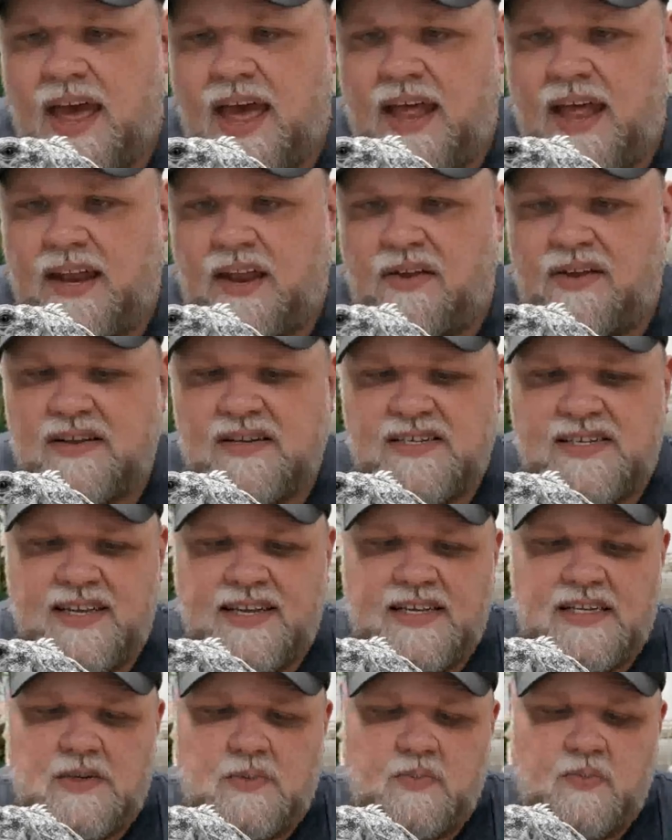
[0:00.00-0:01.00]
And you can
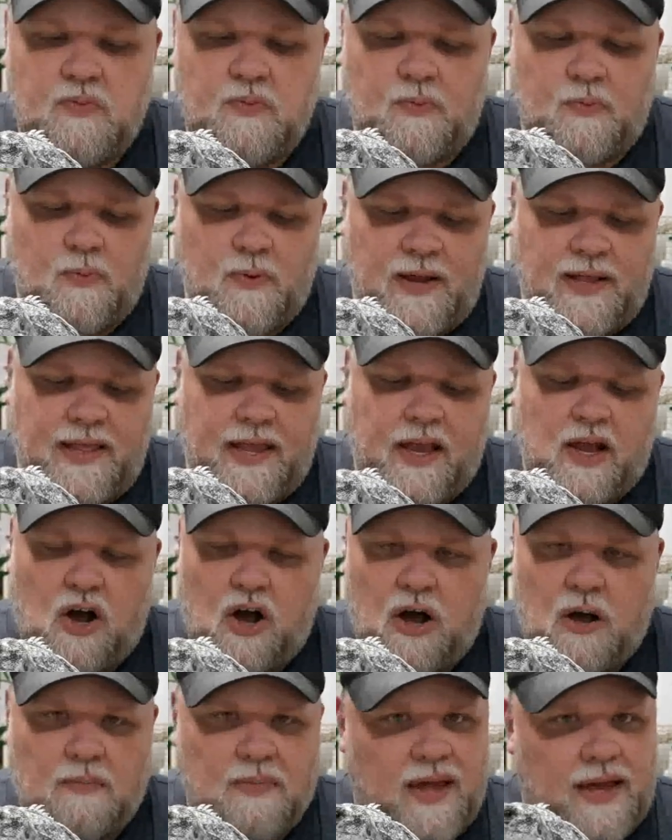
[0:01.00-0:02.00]
see he's really
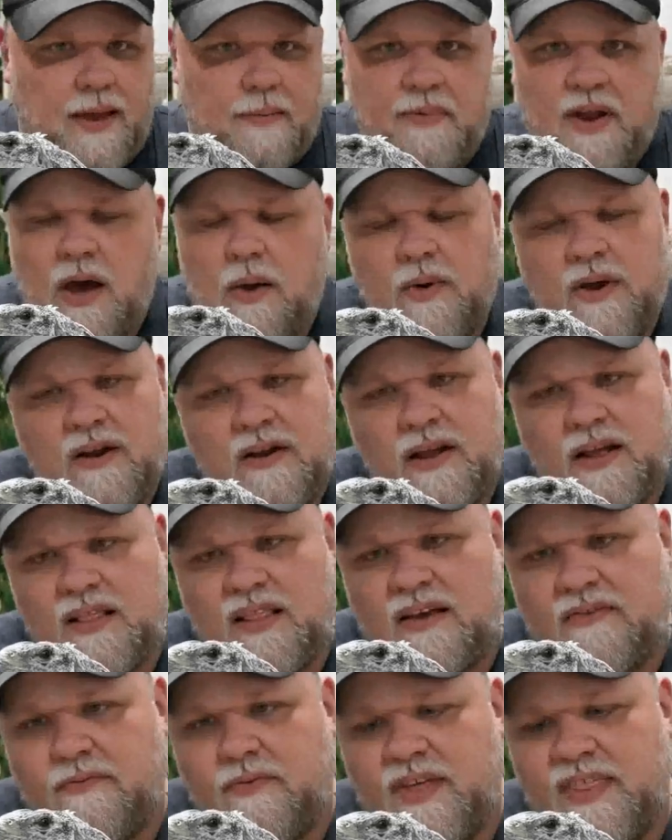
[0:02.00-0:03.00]
calm. Like, I'm not wearing a
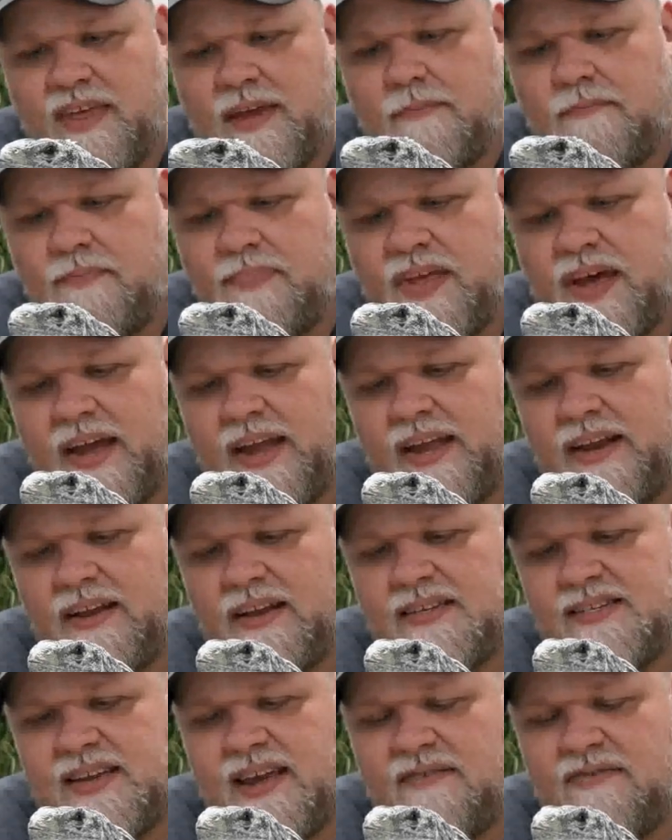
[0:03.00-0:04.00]
glove with him. He
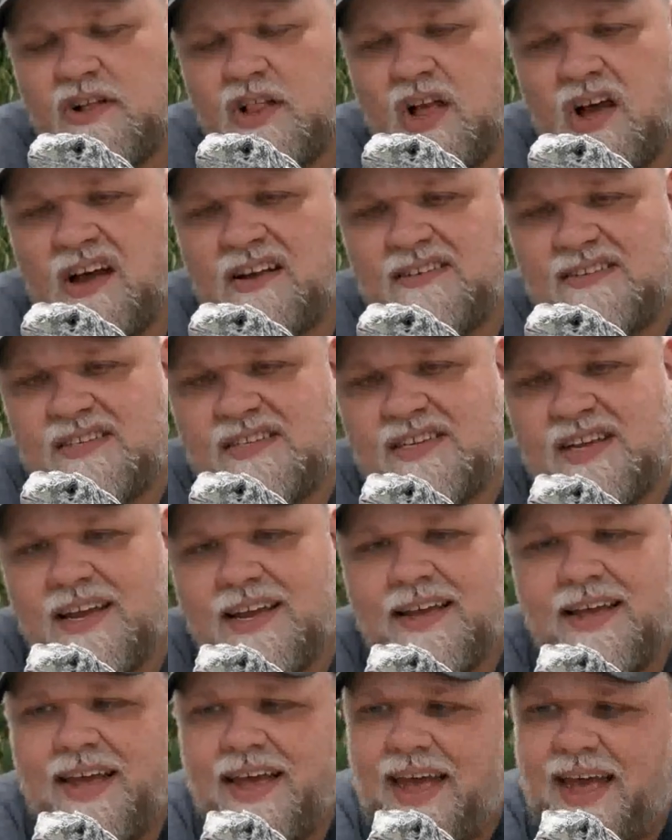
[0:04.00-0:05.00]
does have claws,
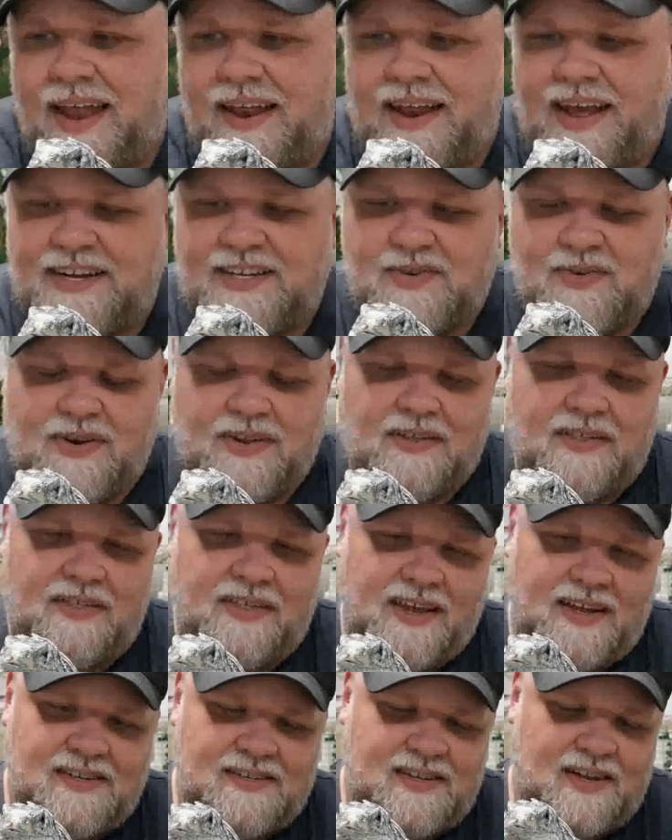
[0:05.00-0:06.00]
and that's one of the
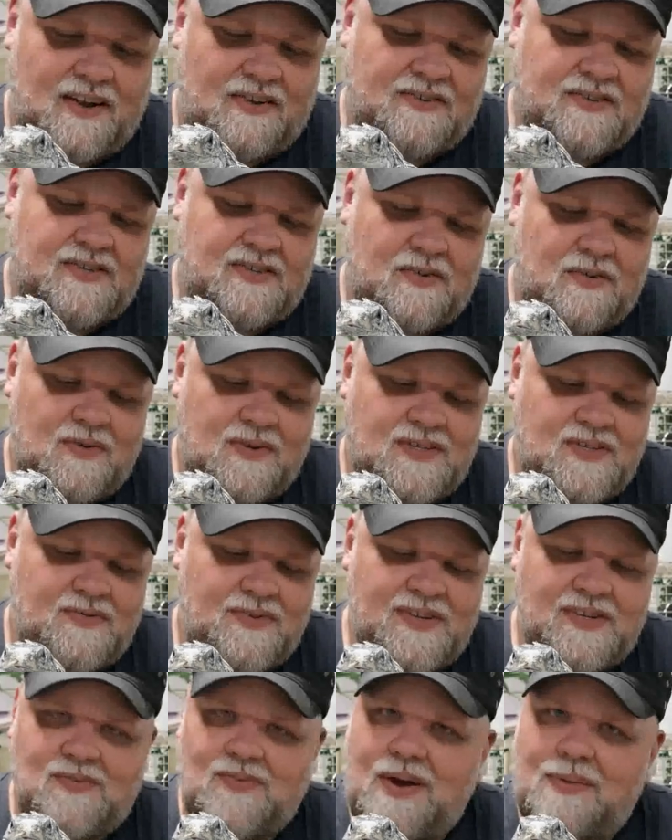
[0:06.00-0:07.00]
things that also is a
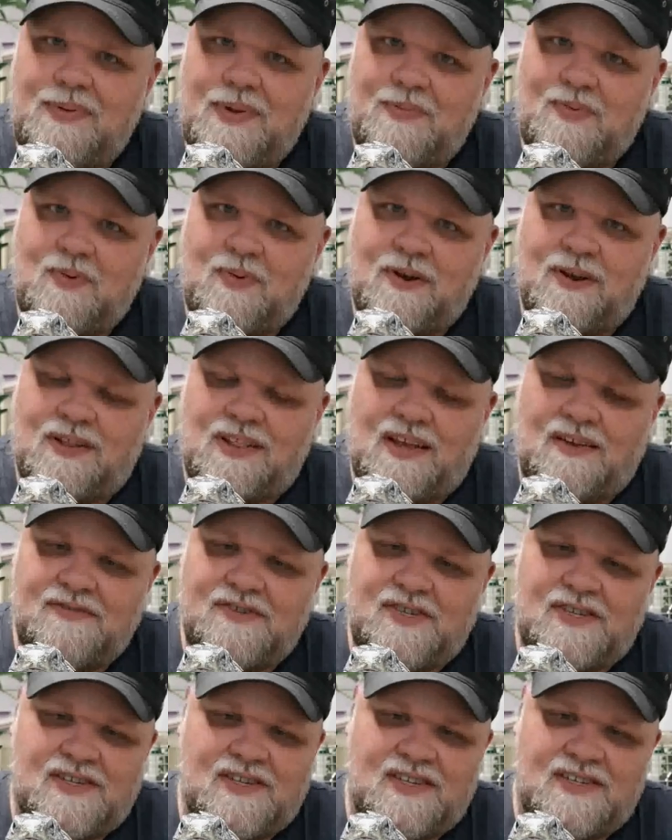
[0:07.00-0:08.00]
reason why people wear
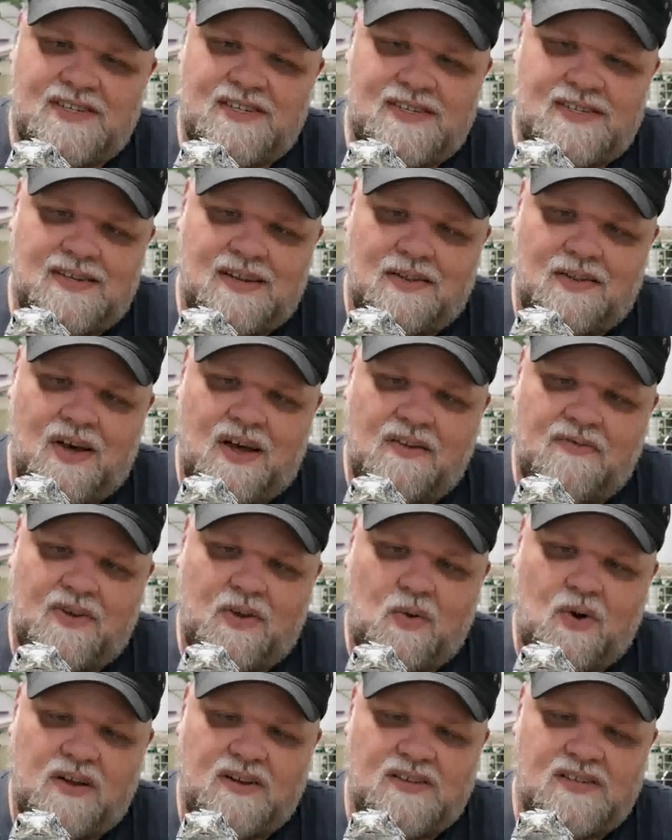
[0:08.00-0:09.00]
gloves, just because a lot of
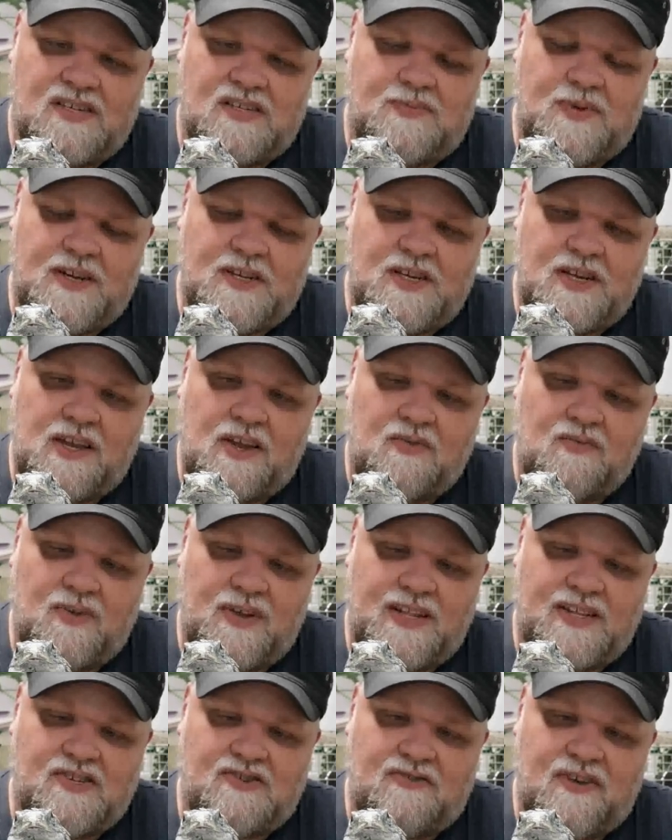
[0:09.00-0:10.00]
iguanas especially can
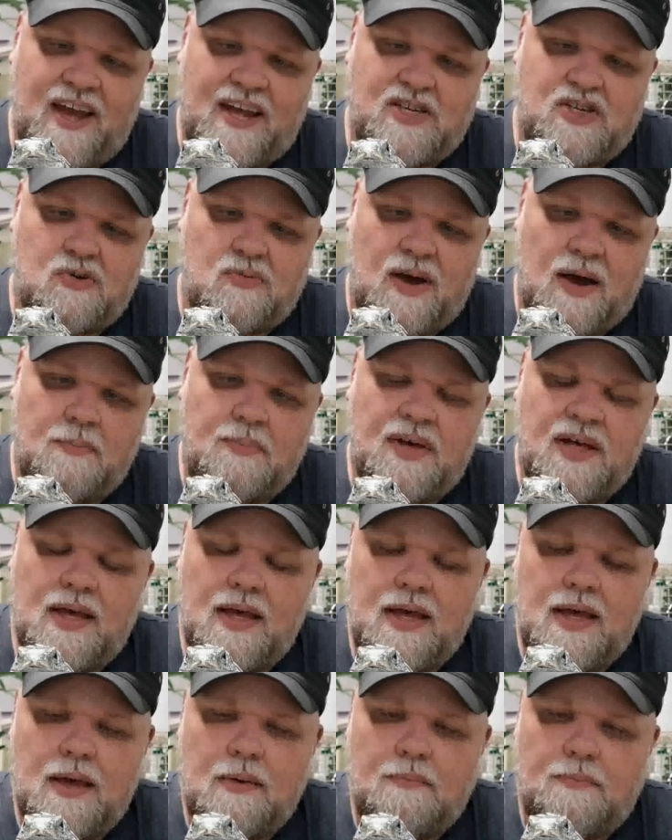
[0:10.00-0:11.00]
really scratch you up.
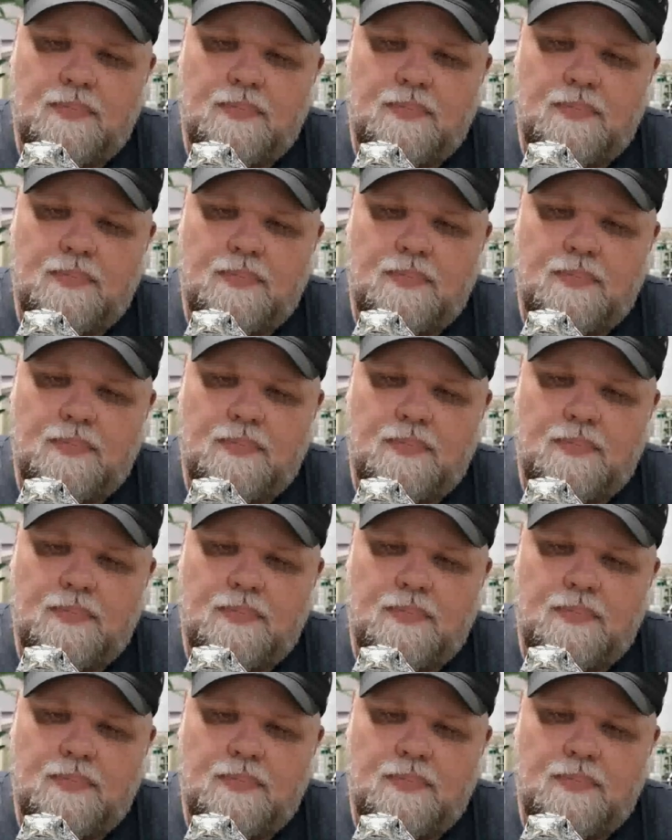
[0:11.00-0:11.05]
